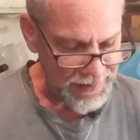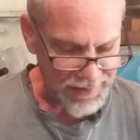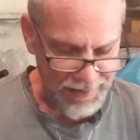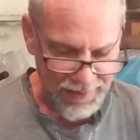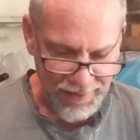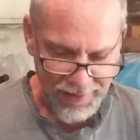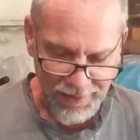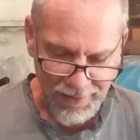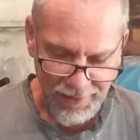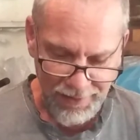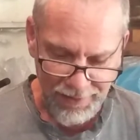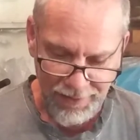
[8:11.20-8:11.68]

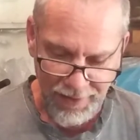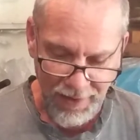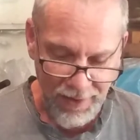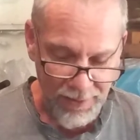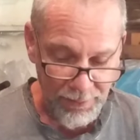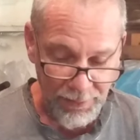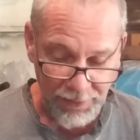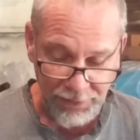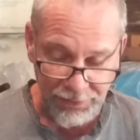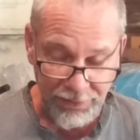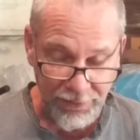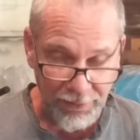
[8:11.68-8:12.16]
And that
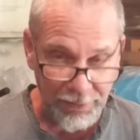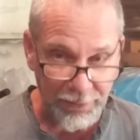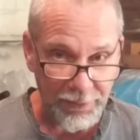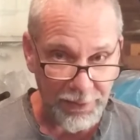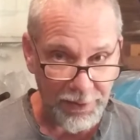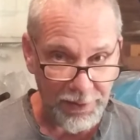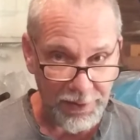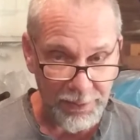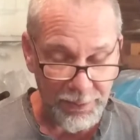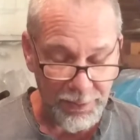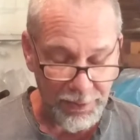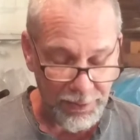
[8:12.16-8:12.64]
must have
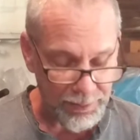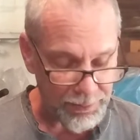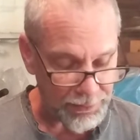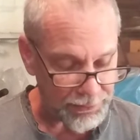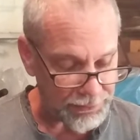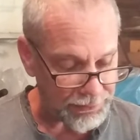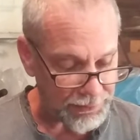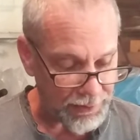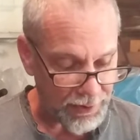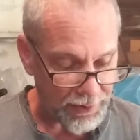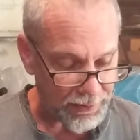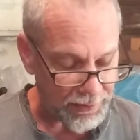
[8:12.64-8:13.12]
really been
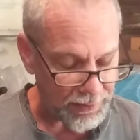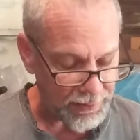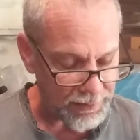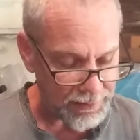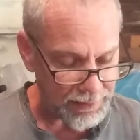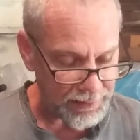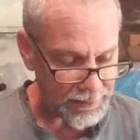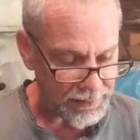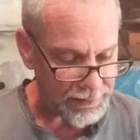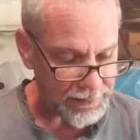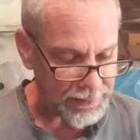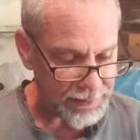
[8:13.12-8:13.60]
bizarre.
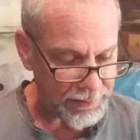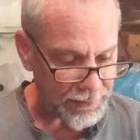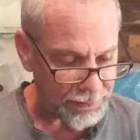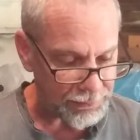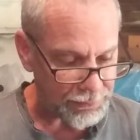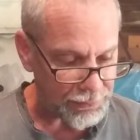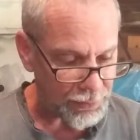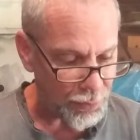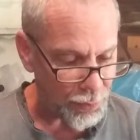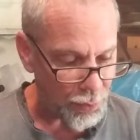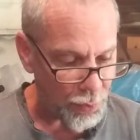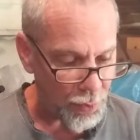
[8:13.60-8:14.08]

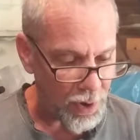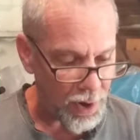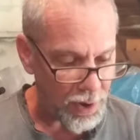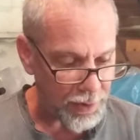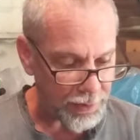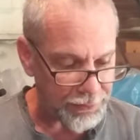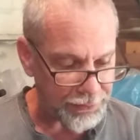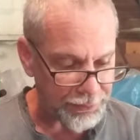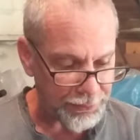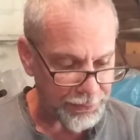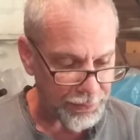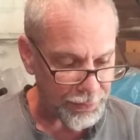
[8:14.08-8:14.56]
To
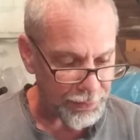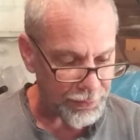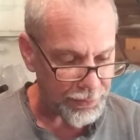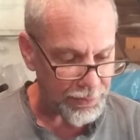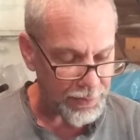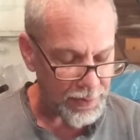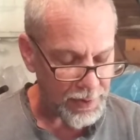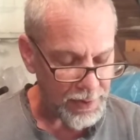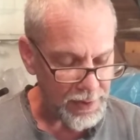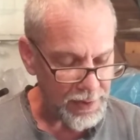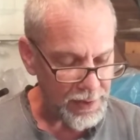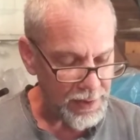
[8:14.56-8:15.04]
walk
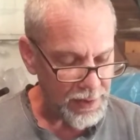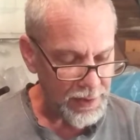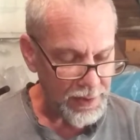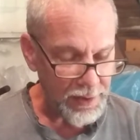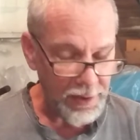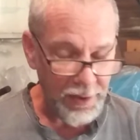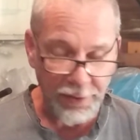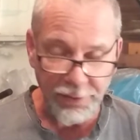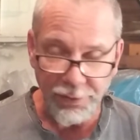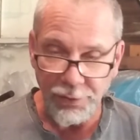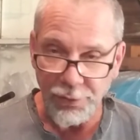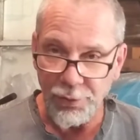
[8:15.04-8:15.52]
through
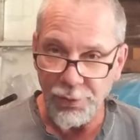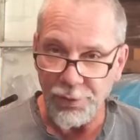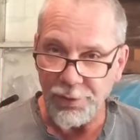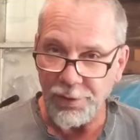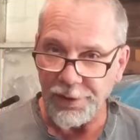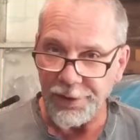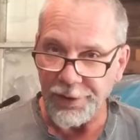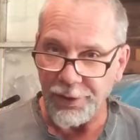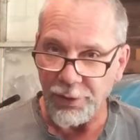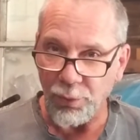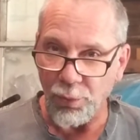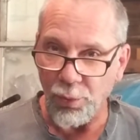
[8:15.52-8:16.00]
a
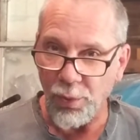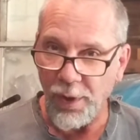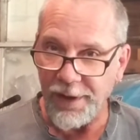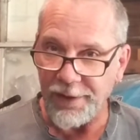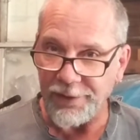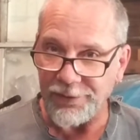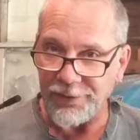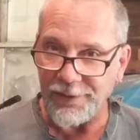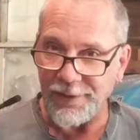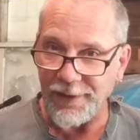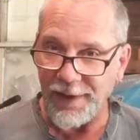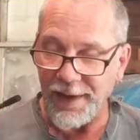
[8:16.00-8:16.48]
nuclear
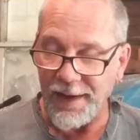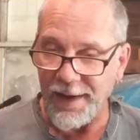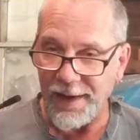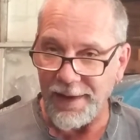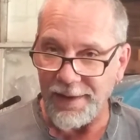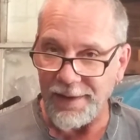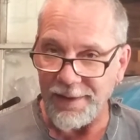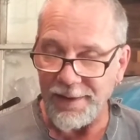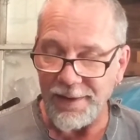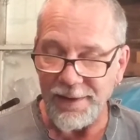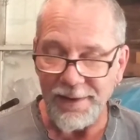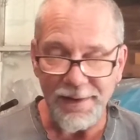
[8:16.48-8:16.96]

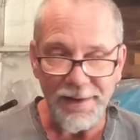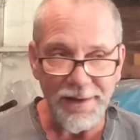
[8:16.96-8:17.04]
wasteland